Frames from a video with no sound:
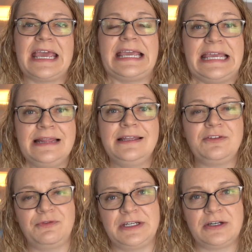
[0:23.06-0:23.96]
In
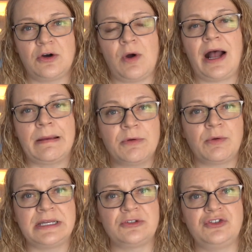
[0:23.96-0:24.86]
this video, I'm
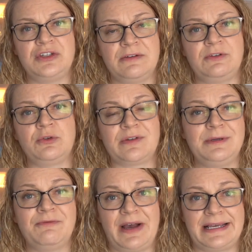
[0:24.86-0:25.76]
going to give you
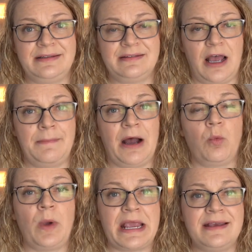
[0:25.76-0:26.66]
some advice
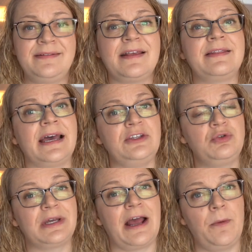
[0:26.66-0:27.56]
about ways that
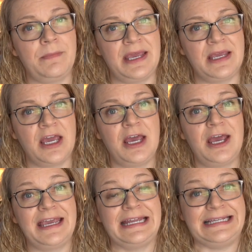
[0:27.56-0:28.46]
you can help make
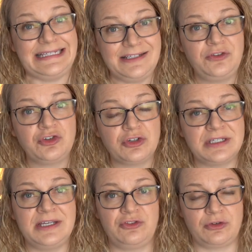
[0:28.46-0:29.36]
it easier
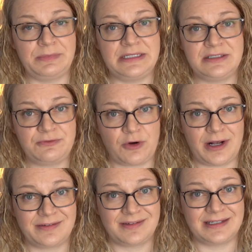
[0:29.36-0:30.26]
to get your meat
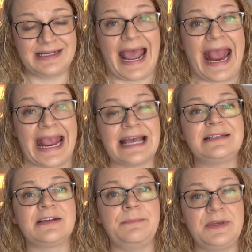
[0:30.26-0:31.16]
defrosted
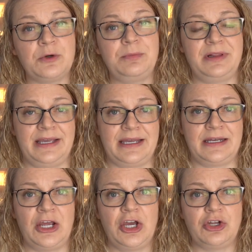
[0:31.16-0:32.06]
and to meal
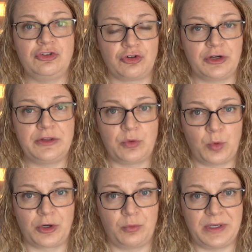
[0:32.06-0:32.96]
plan during the
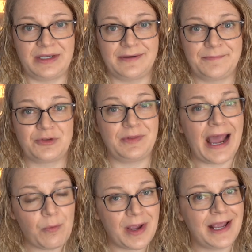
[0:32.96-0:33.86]
work week. So
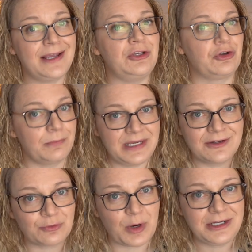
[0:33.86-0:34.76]
that way your
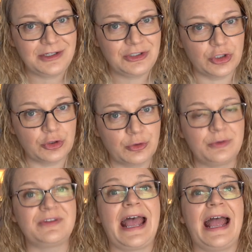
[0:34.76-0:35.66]
meat is ready to
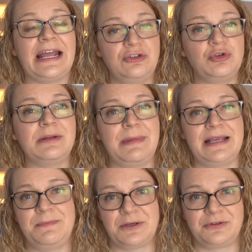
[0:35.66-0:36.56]
use and you can
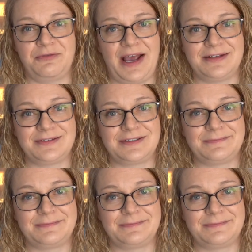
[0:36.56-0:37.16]
make meals fast.